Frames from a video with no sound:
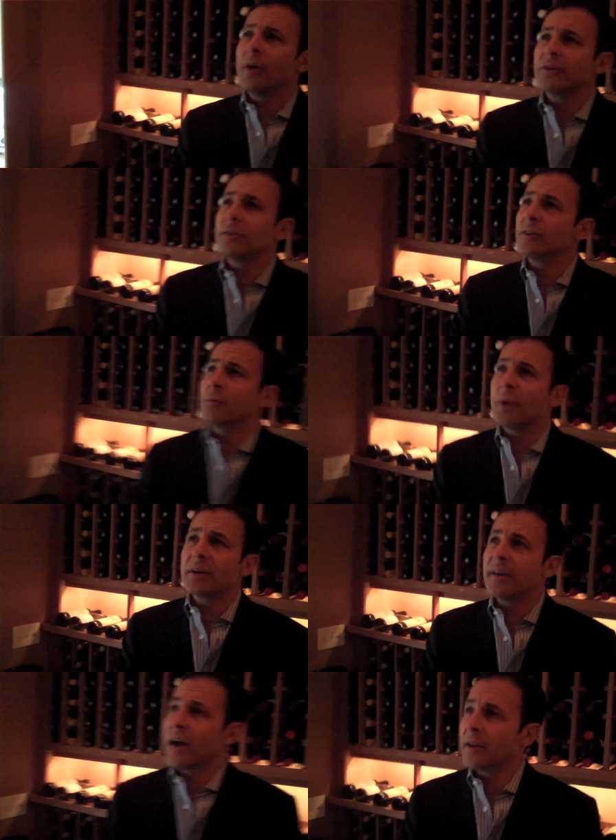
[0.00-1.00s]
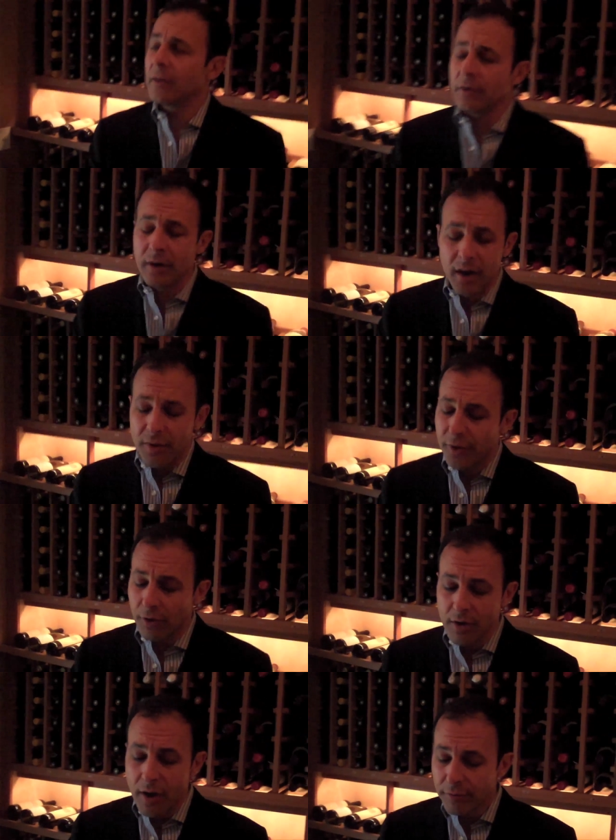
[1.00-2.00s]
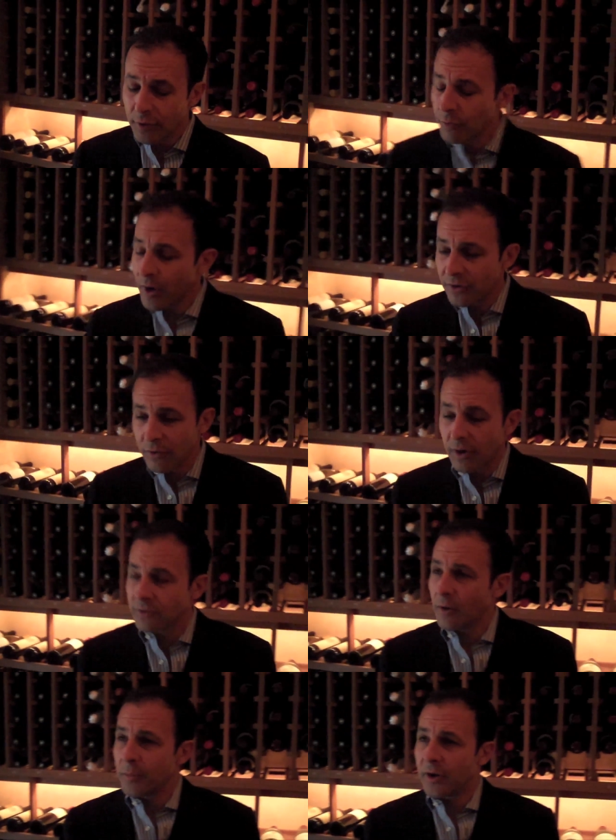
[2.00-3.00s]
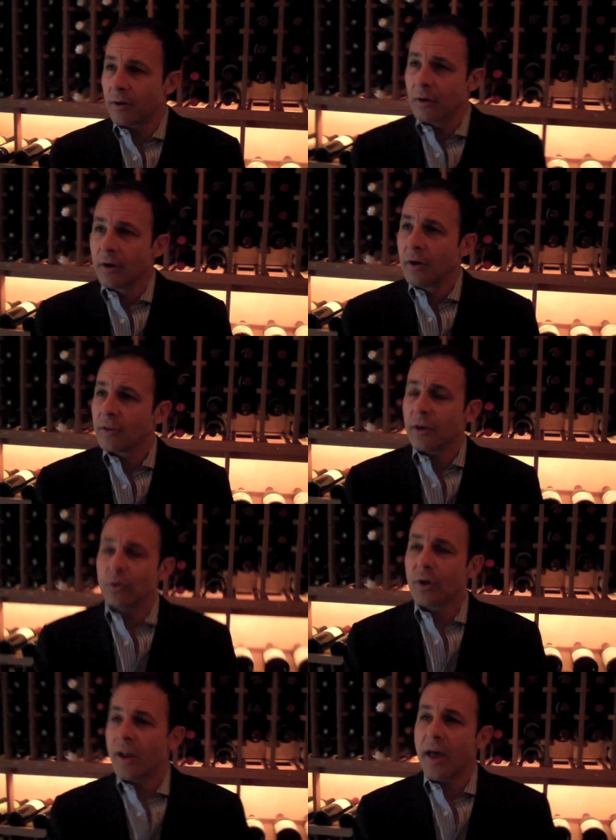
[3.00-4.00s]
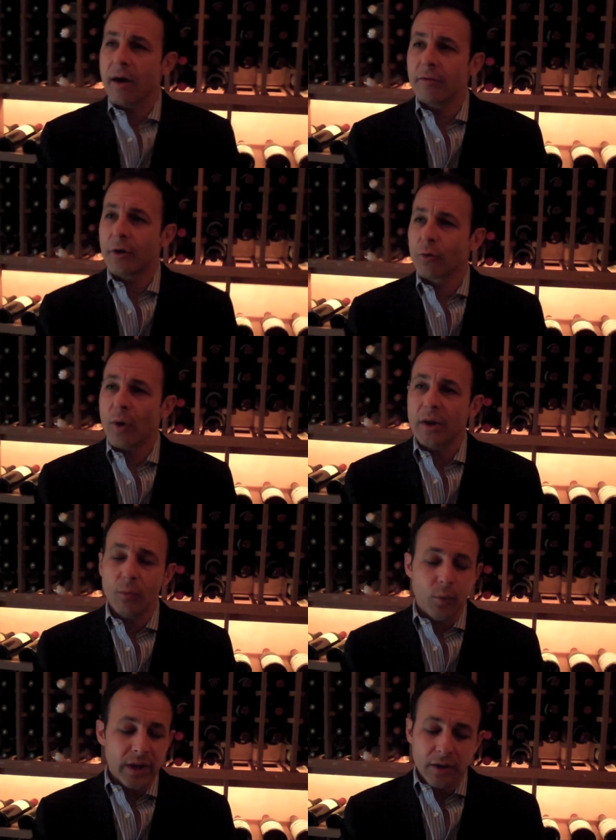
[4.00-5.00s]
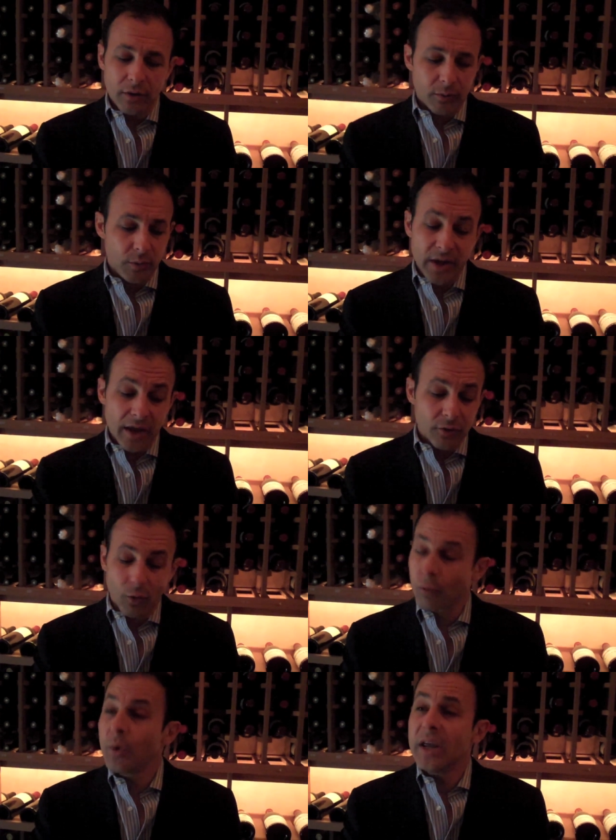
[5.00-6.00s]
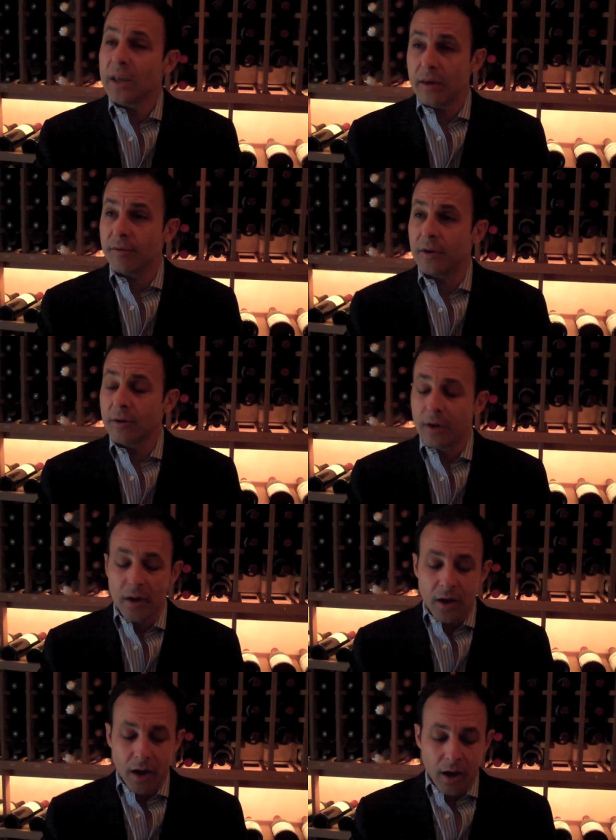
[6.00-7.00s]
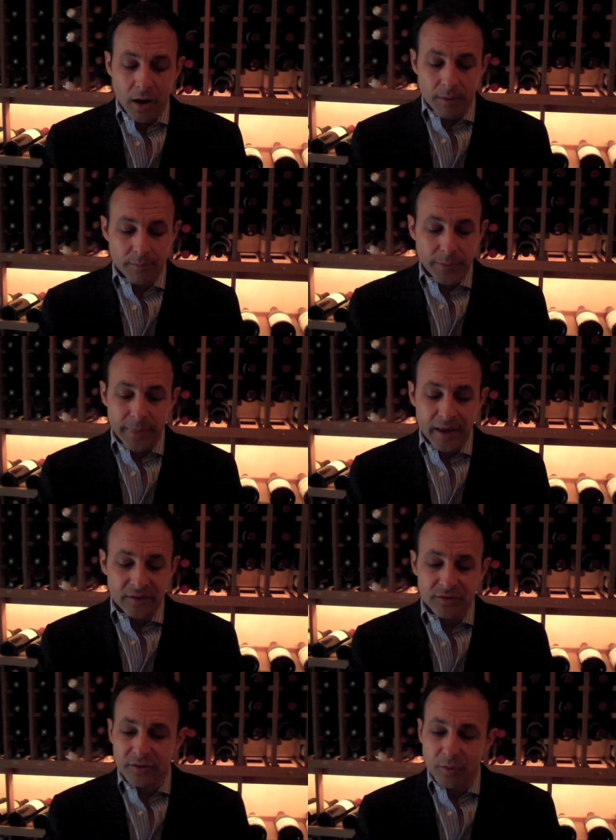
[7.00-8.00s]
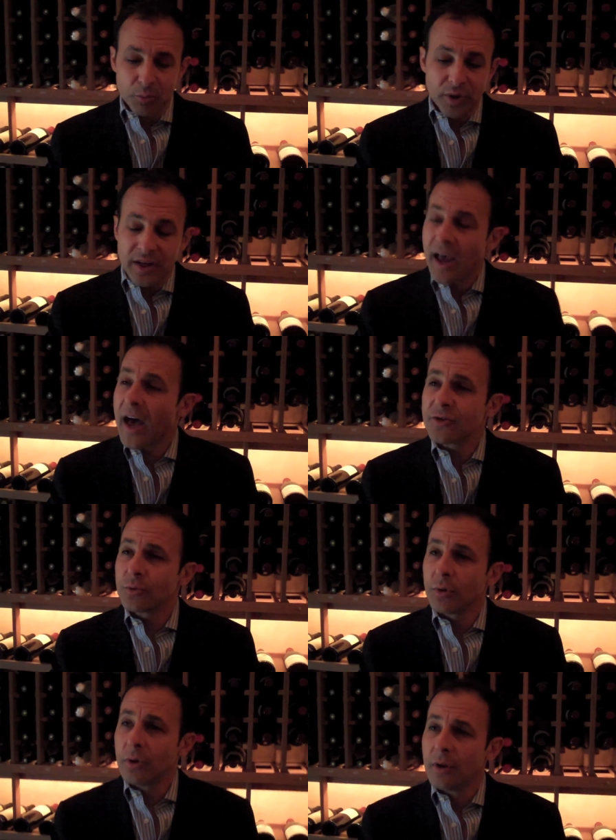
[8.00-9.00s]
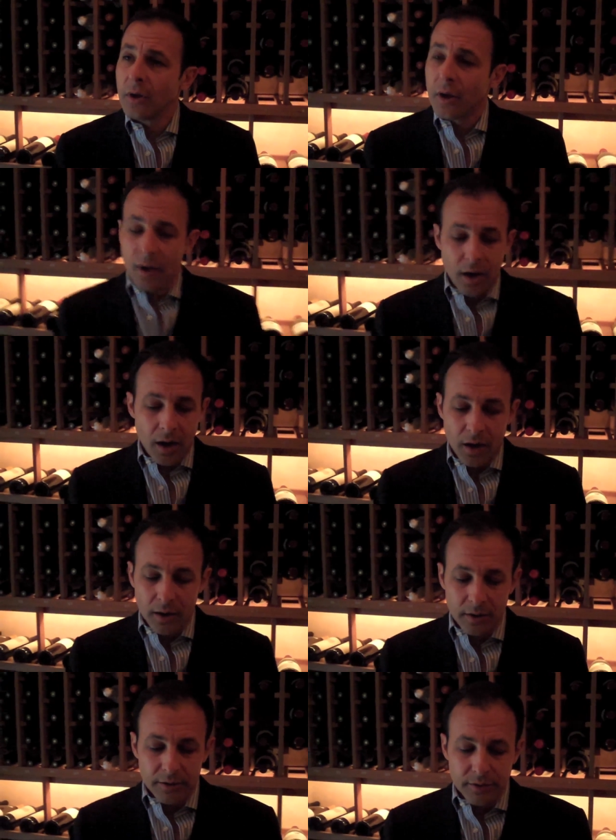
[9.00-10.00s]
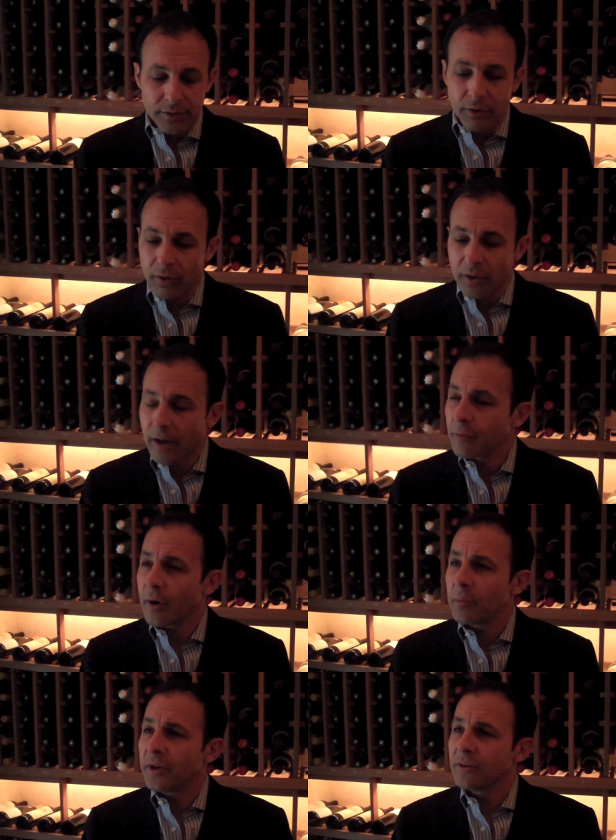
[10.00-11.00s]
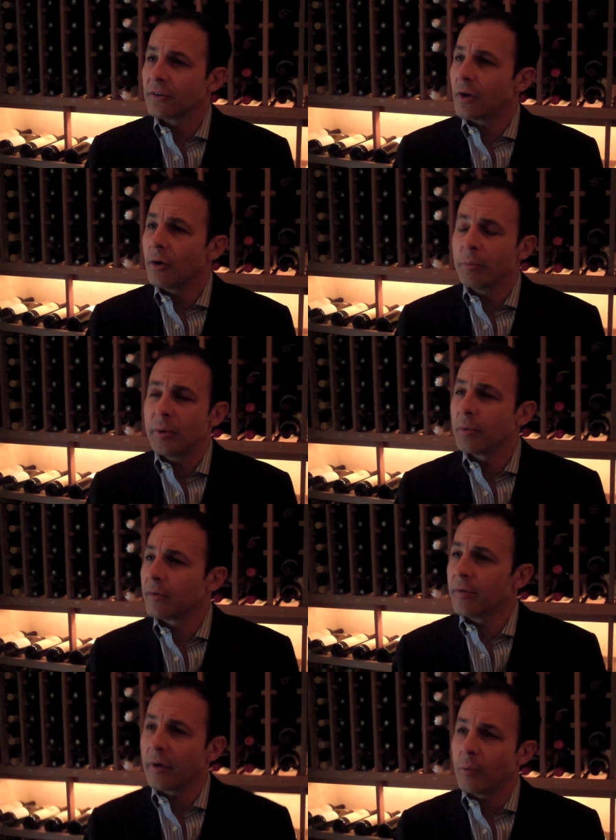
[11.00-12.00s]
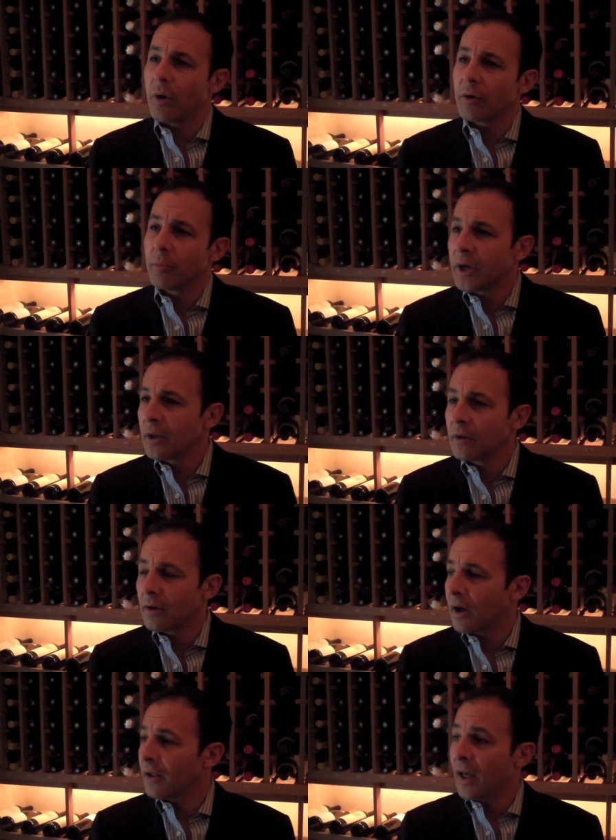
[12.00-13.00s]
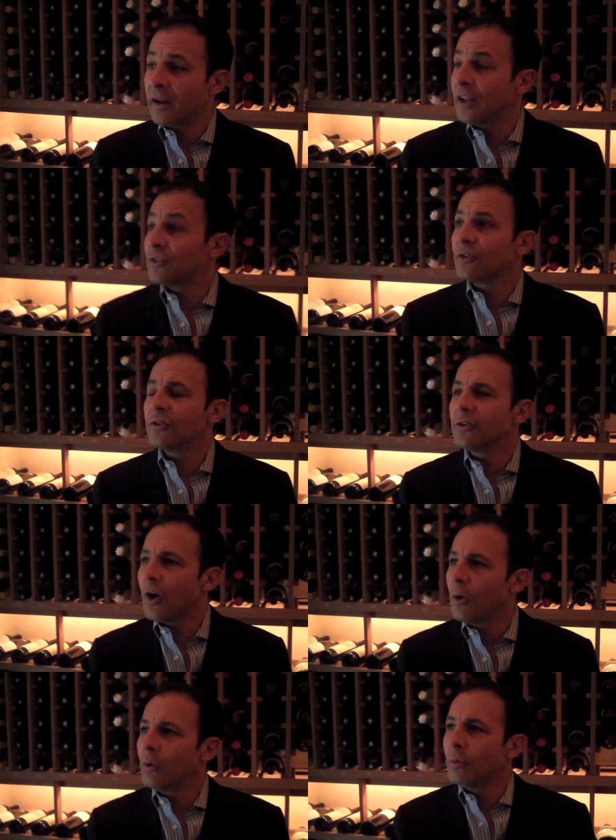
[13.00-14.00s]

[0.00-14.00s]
was spectacular. Mm. There are enough good restaurants up there -hmm. that mm-hmm. you can have a great week, weekend or week even. Um, it's pretty casual. Mm-hmm. Uh, there are a lot of great places to go. People are very welcoming, uh, and it's so